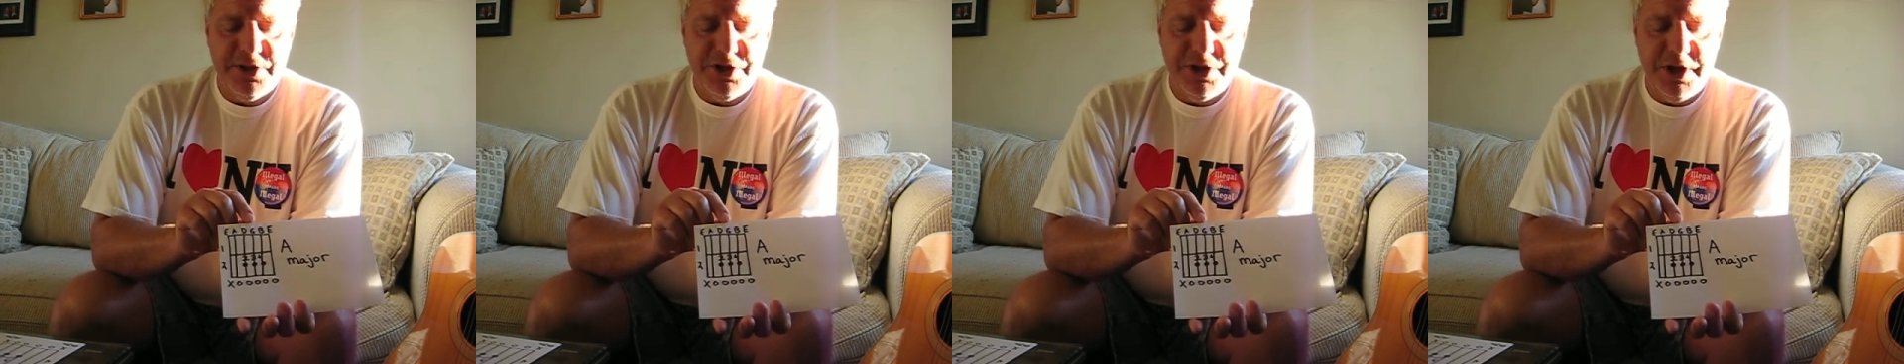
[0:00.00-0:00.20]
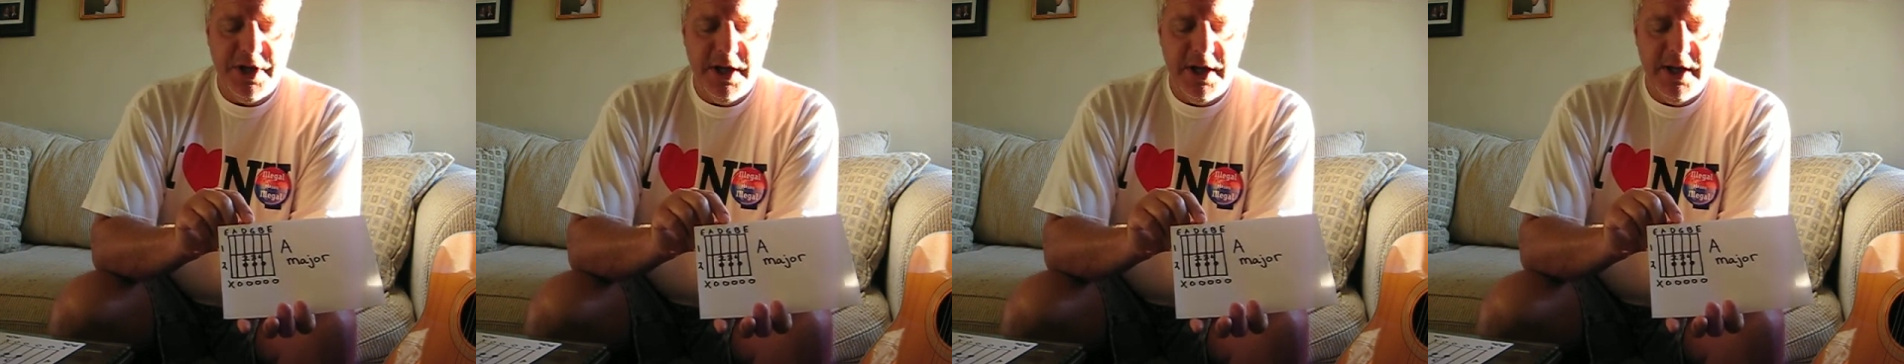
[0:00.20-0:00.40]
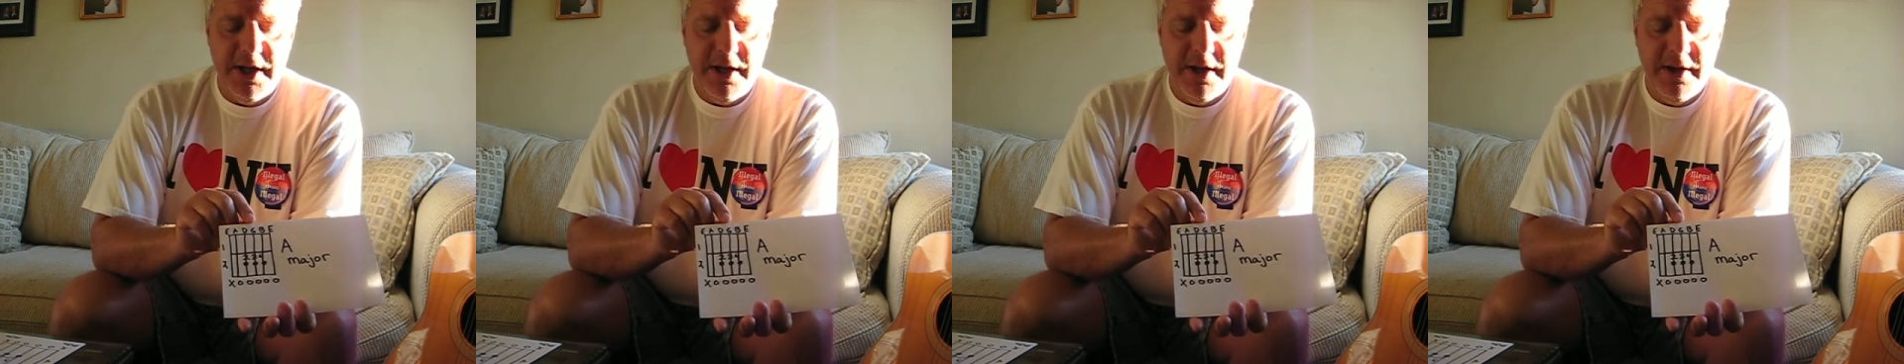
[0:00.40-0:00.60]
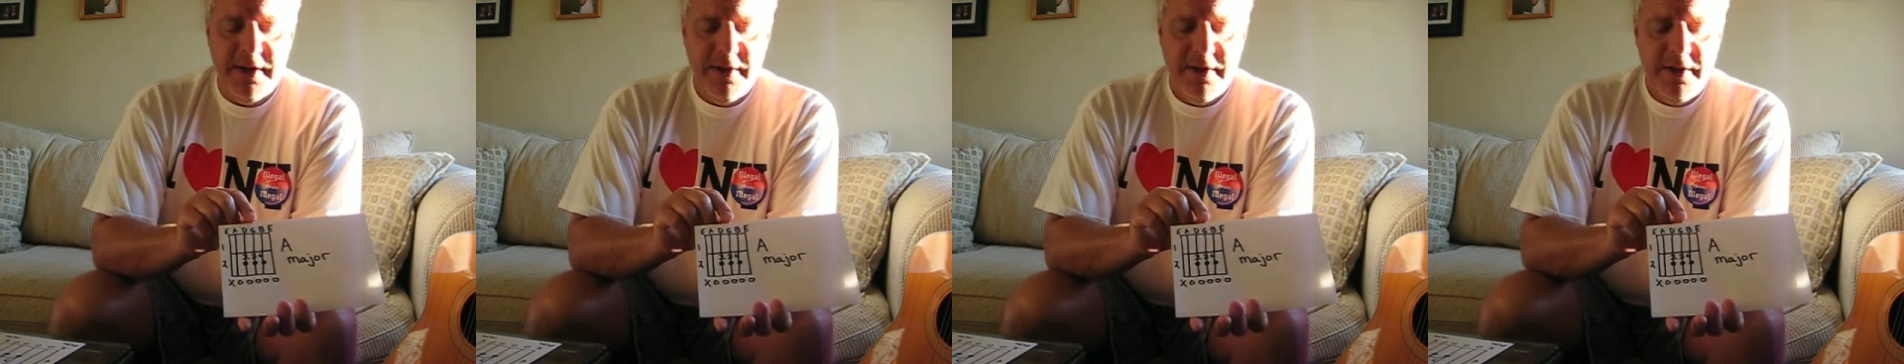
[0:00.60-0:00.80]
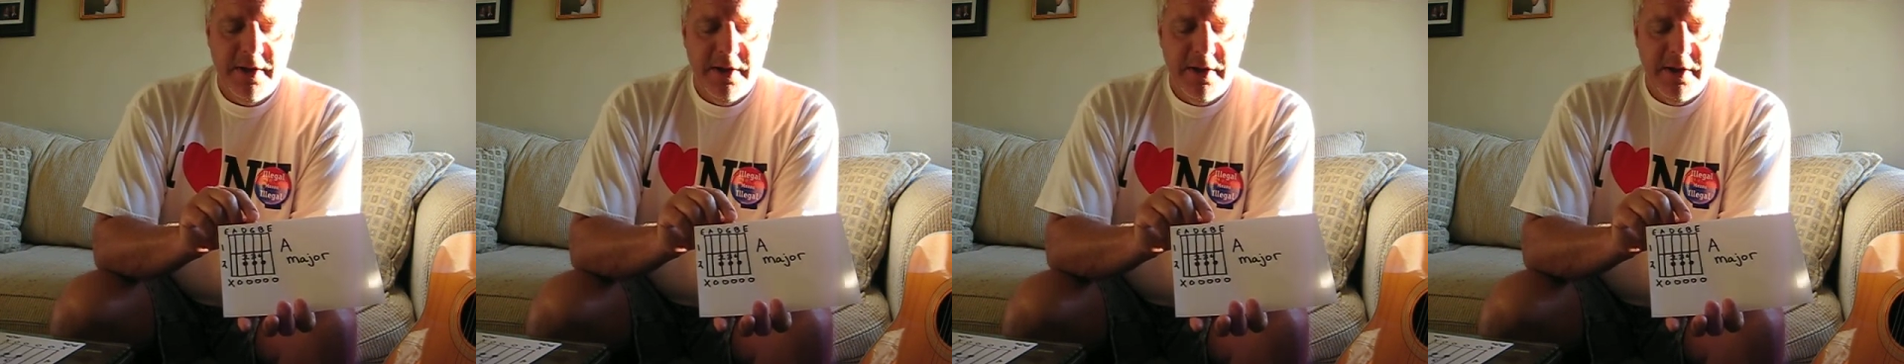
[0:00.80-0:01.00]
G.
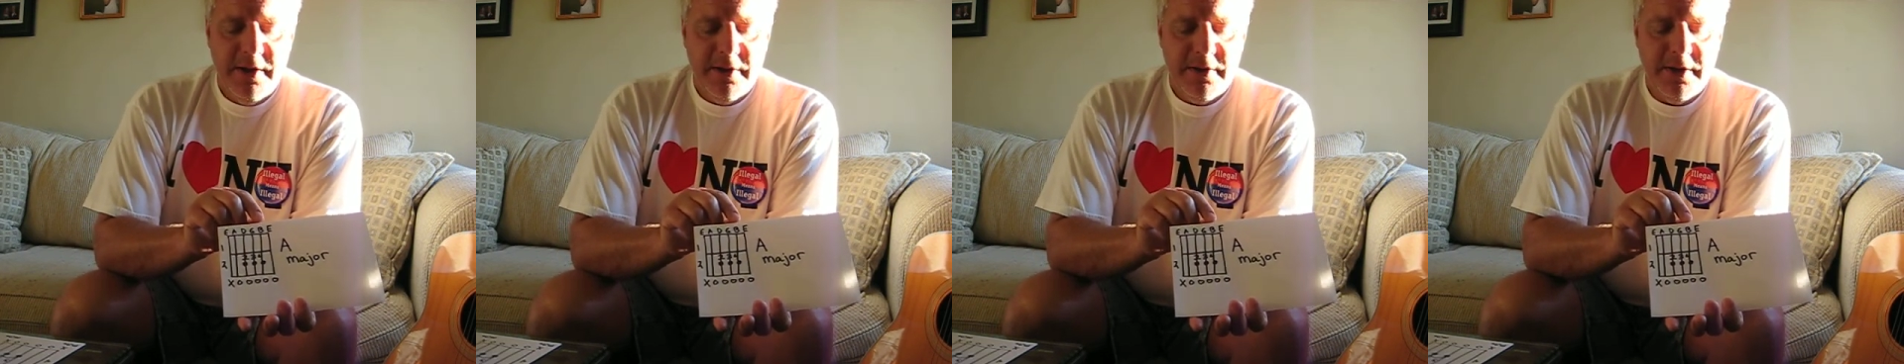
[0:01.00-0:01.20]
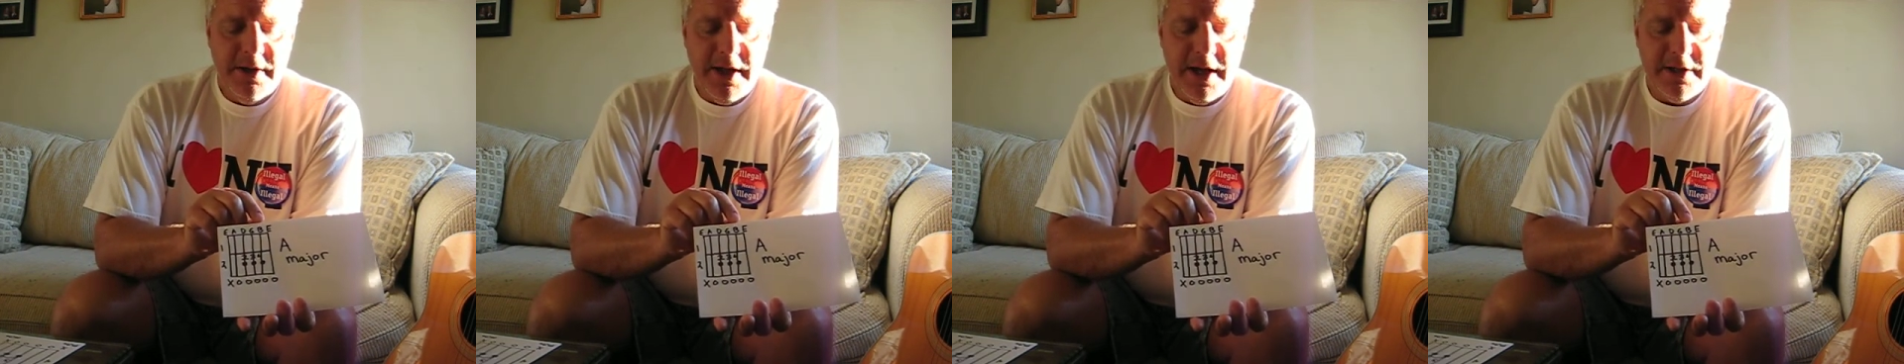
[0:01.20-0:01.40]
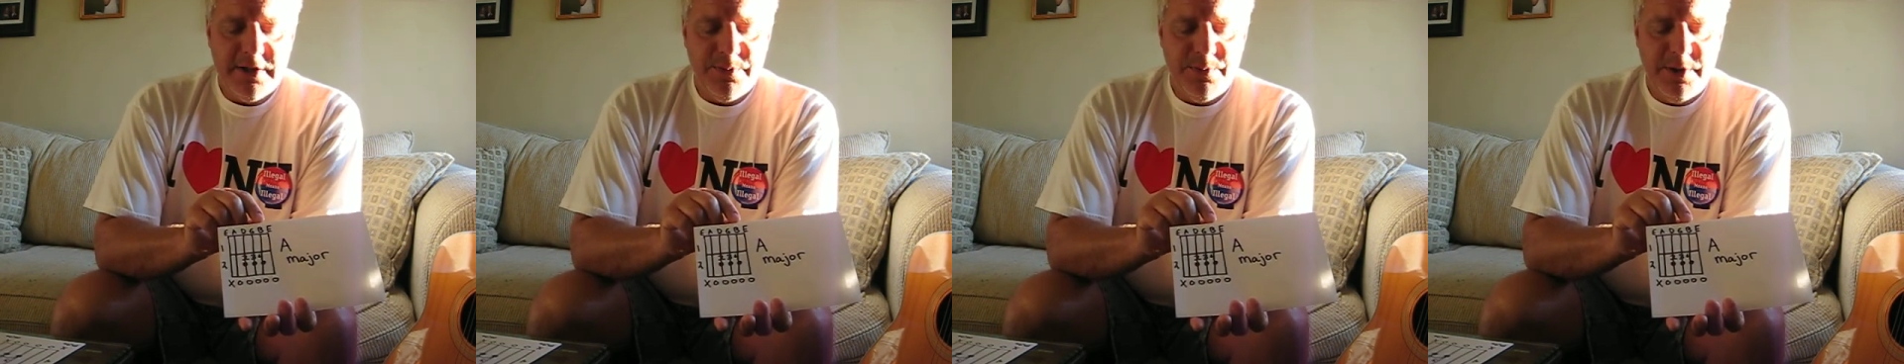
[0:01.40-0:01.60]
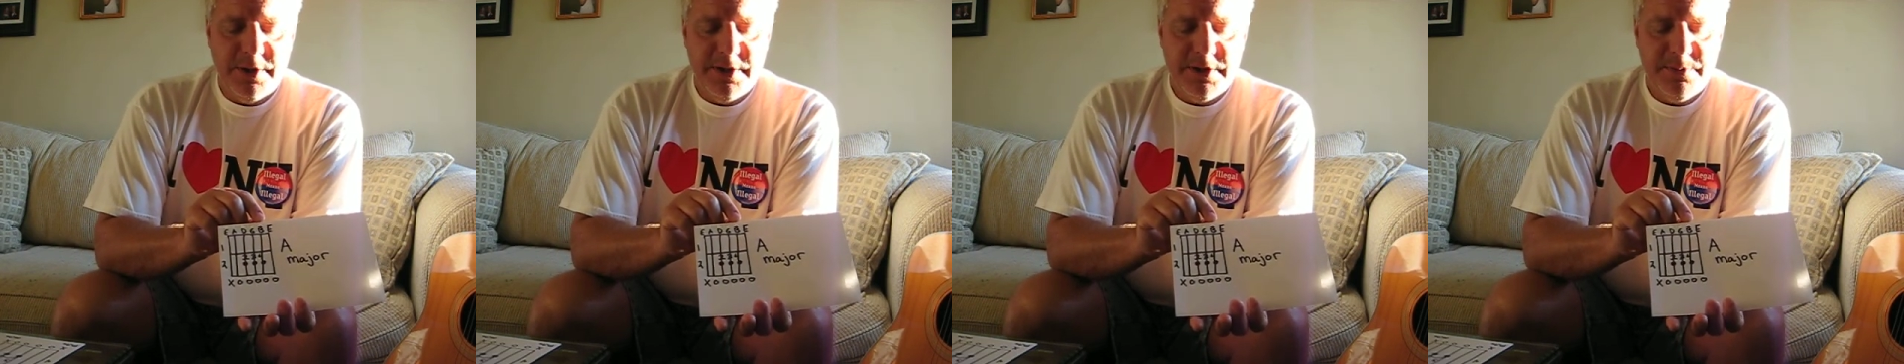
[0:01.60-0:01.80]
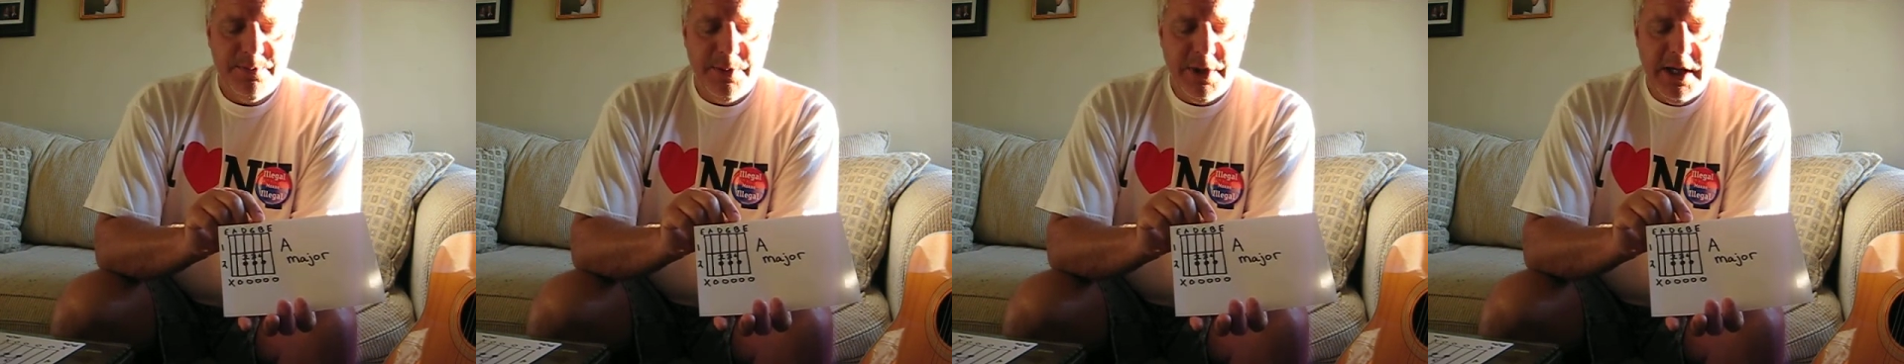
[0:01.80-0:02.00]
The next one
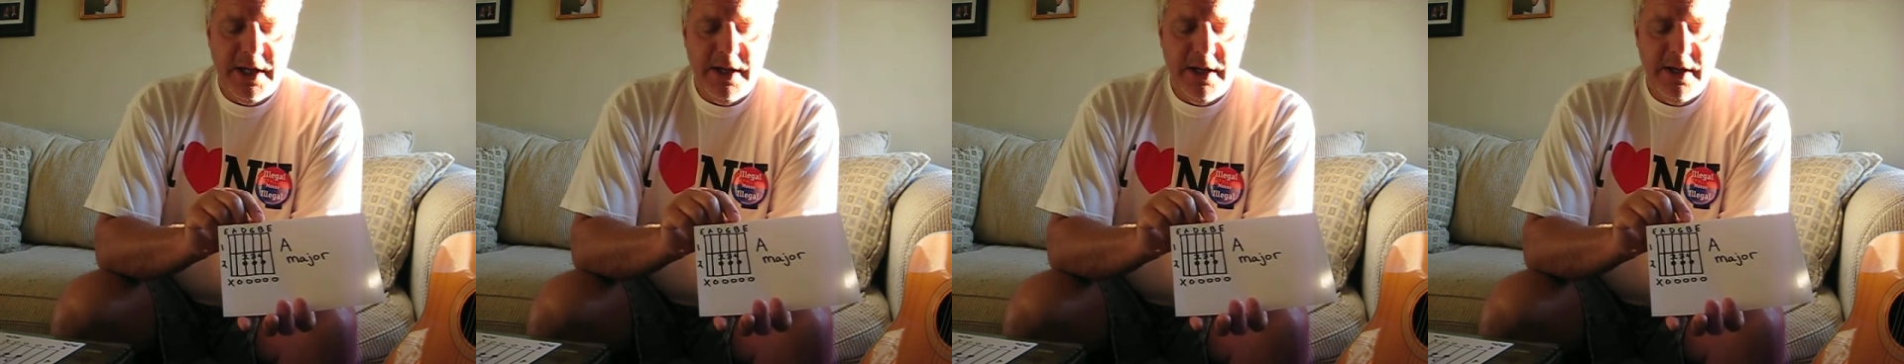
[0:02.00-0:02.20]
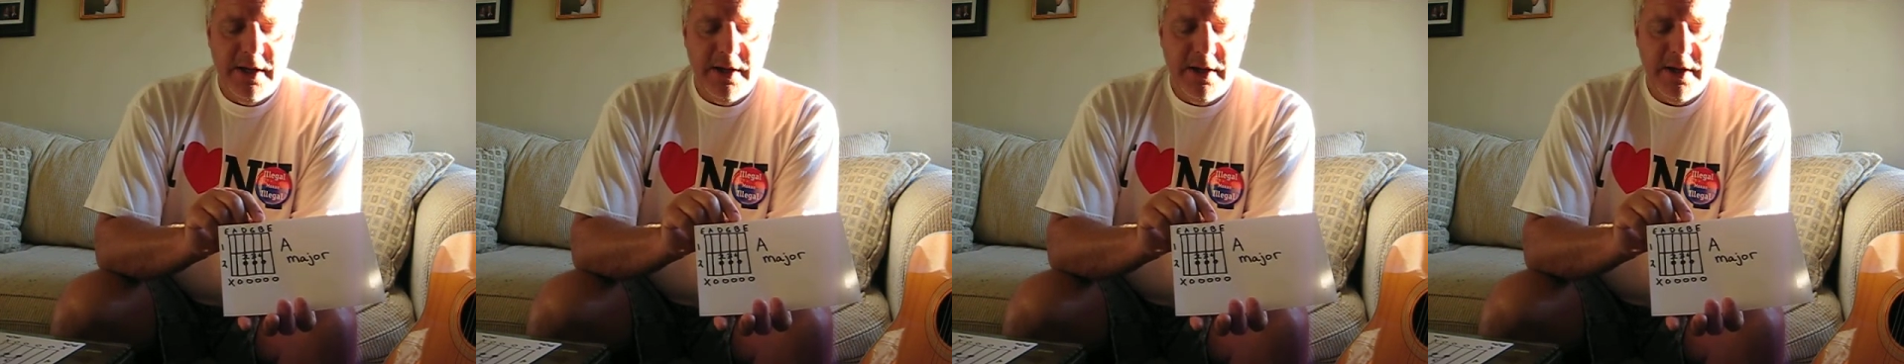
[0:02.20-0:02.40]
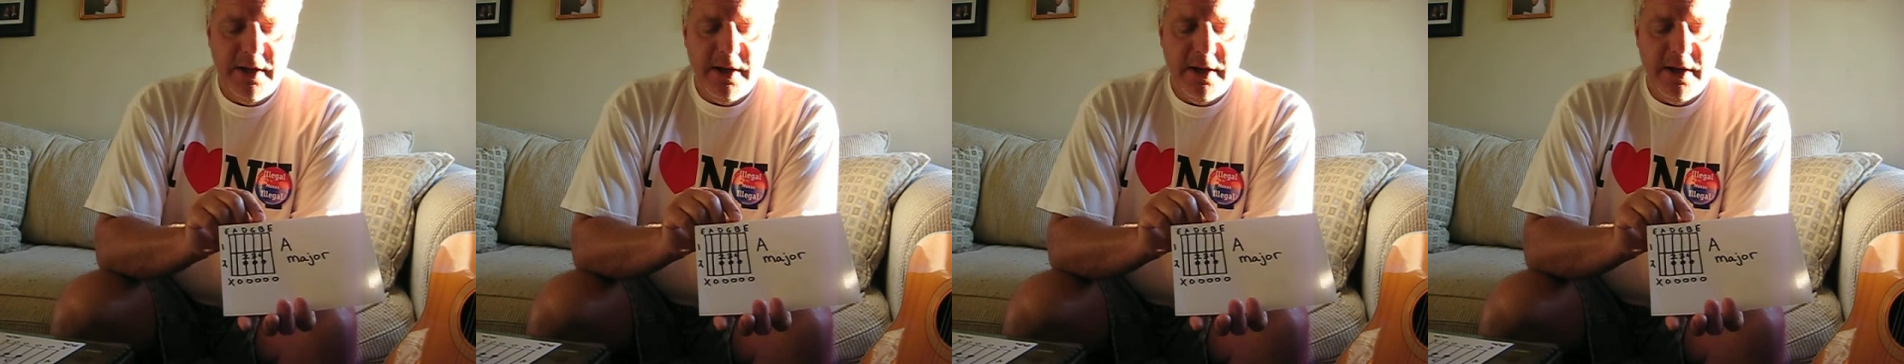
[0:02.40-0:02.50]
is B.